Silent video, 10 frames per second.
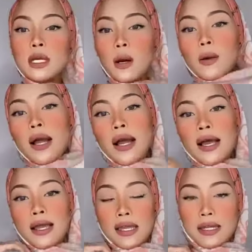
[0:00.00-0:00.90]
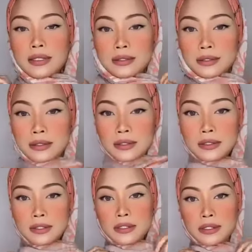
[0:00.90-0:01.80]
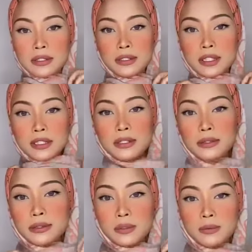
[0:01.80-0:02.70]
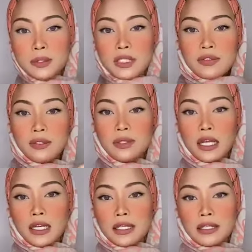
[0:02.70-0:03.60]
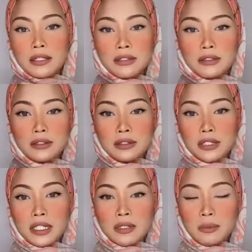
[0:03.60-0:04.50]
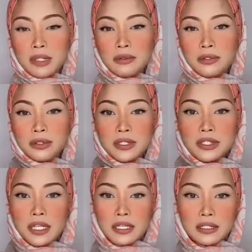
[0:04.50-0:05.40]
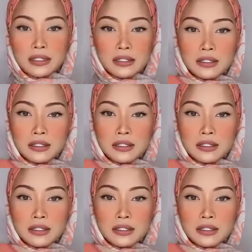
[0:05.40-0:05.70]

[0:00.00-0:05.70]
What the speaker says: Okay, can do whatever you like here. It's my usual style.